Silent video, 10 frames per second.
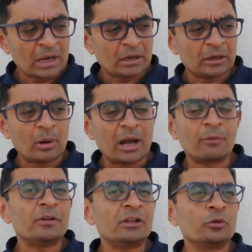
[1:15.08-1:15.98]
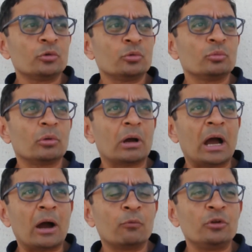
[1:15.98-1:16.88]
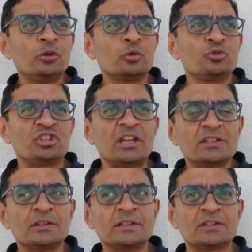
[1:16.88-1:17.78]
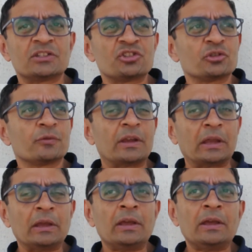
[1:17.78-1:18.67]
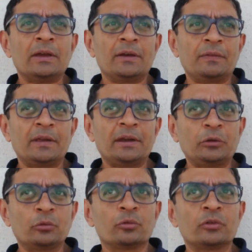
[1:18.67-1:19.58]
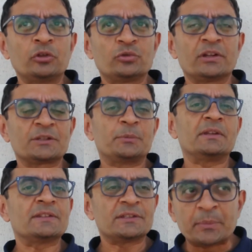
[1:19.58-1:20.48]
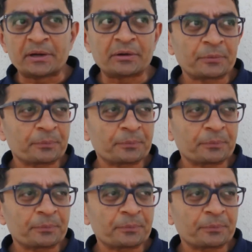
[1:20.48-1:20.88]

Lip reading: Now, how would you change this in such a way that the user experience is better?